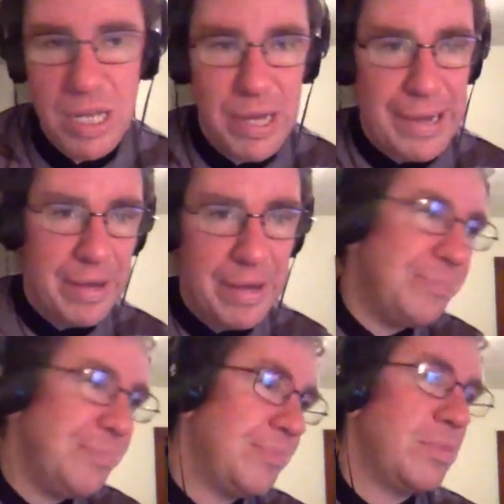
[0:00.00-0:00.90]

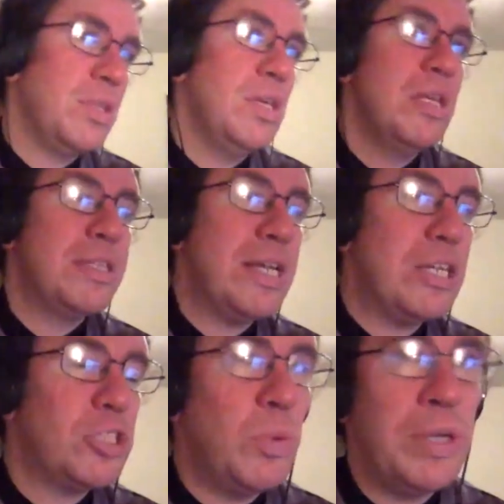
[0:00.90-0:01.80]
It's
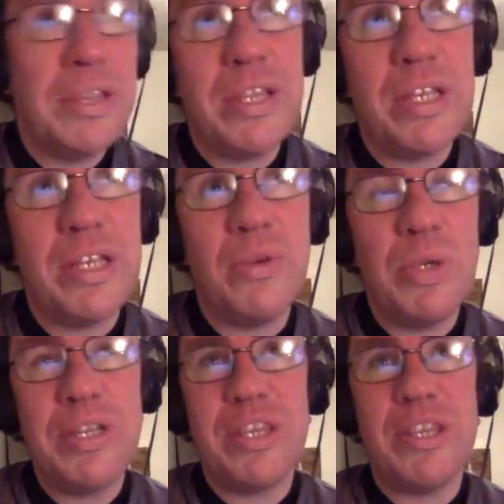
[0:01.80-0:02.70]
actually one of the
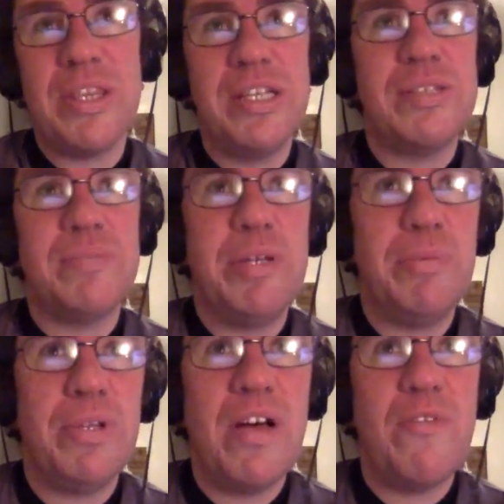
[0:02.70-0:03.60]
things that
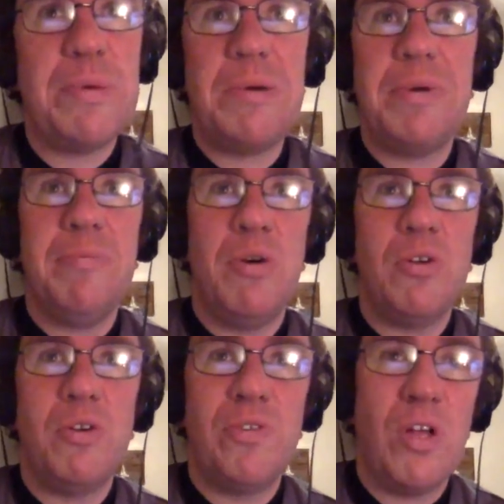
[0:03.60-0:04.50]
people love about my
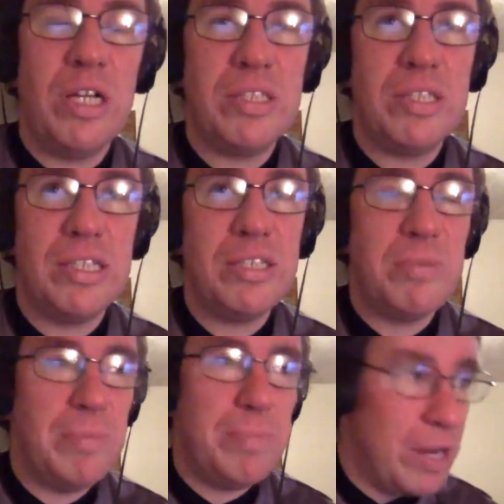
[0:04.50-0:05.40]
moto vlogs, at least
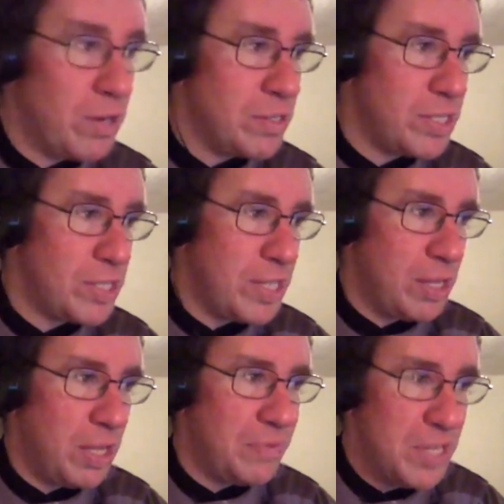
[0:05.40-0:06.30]
my parents, is they
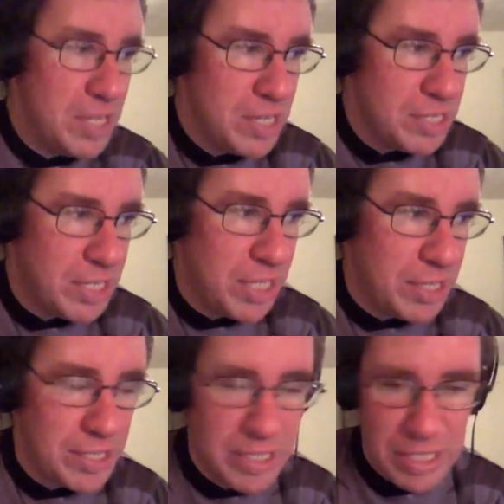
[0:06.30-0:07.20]
love seeing
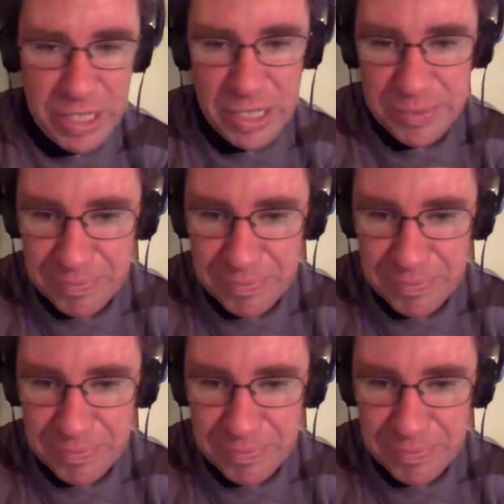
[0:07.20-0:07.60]
the city.